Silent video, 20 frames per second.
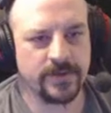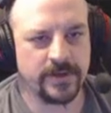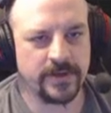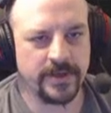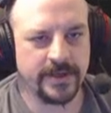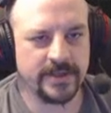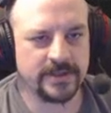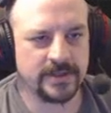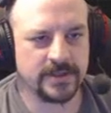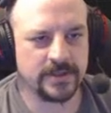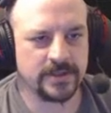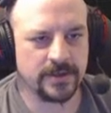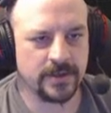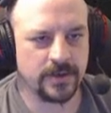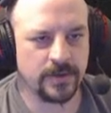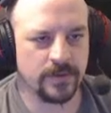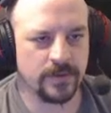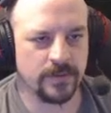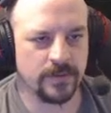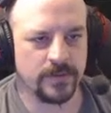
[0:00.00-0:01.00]
really easy to
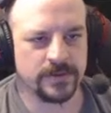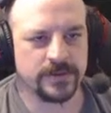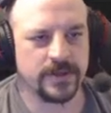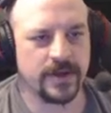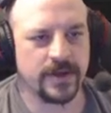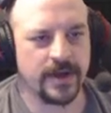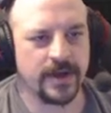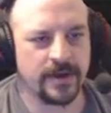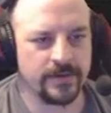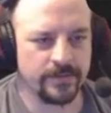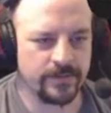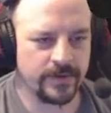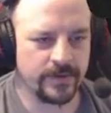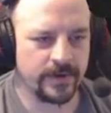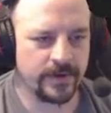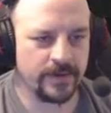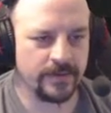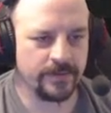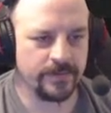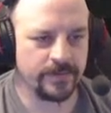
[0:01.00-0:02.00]
do once you have,
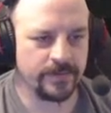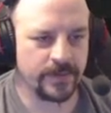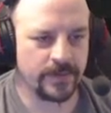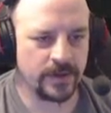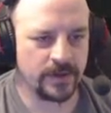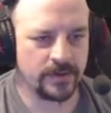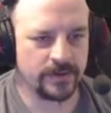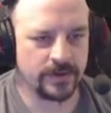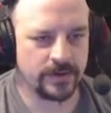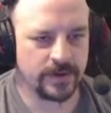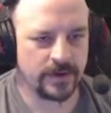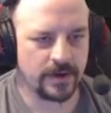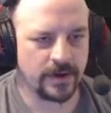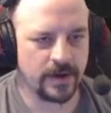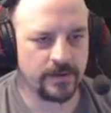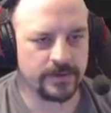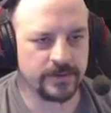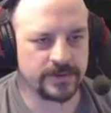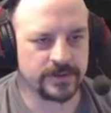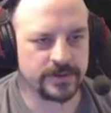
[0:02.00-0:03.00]
you know, the
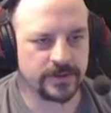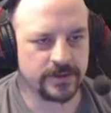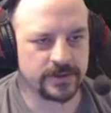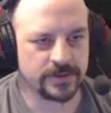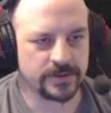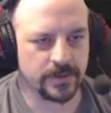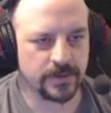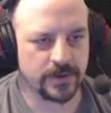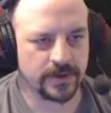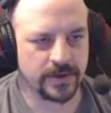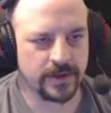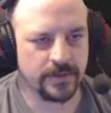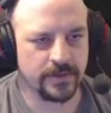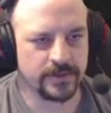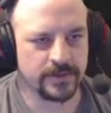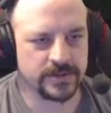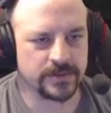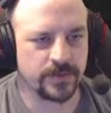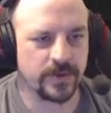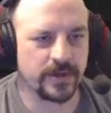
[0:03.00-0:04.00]
armatures working,
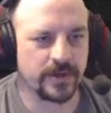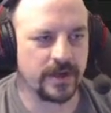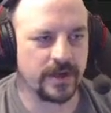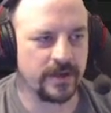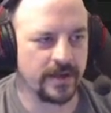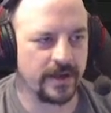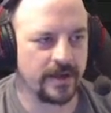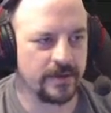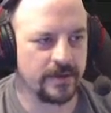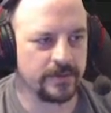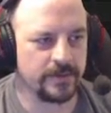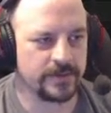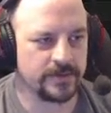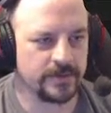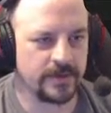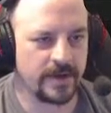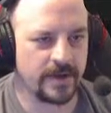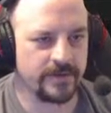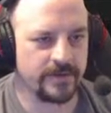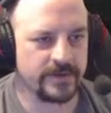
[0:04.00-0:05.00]
which is working now, but
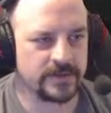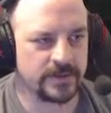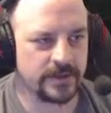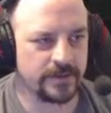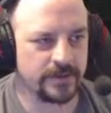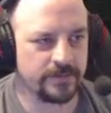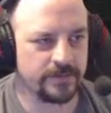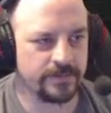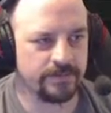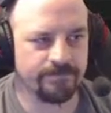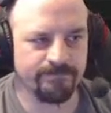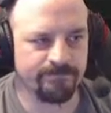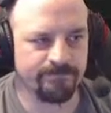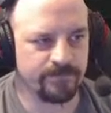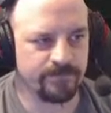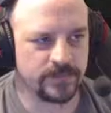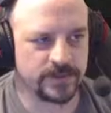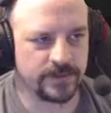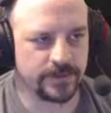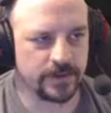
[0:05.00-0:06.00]
obviously
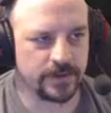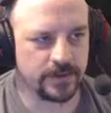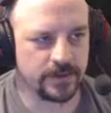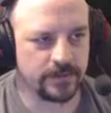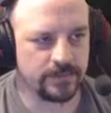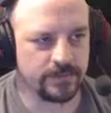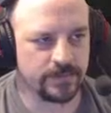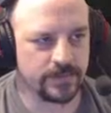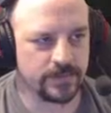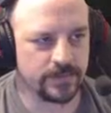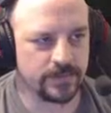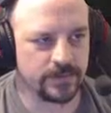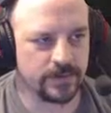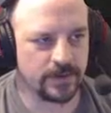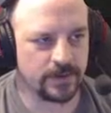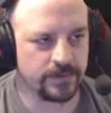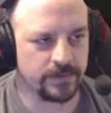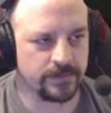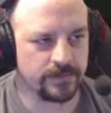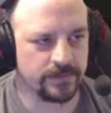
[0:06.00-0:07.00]
something, you
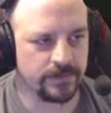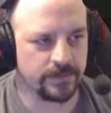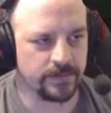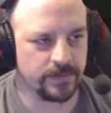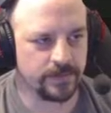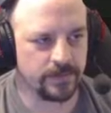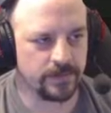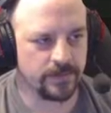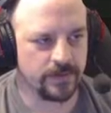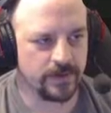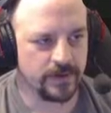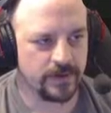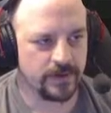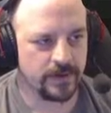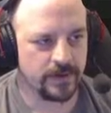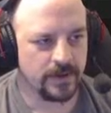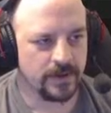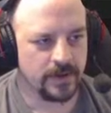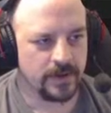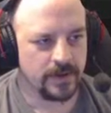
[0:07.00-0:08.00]
know,
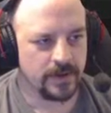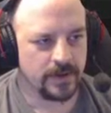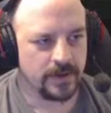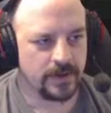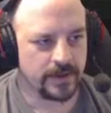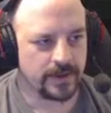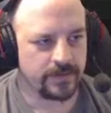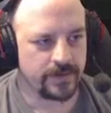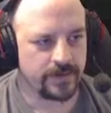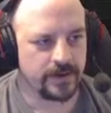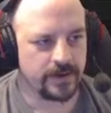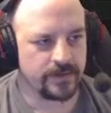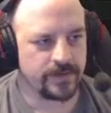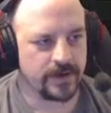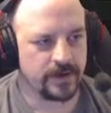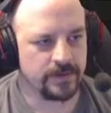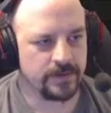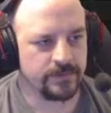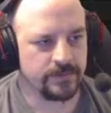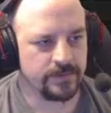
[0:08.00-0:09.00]
like if
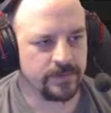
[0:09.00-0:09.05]
I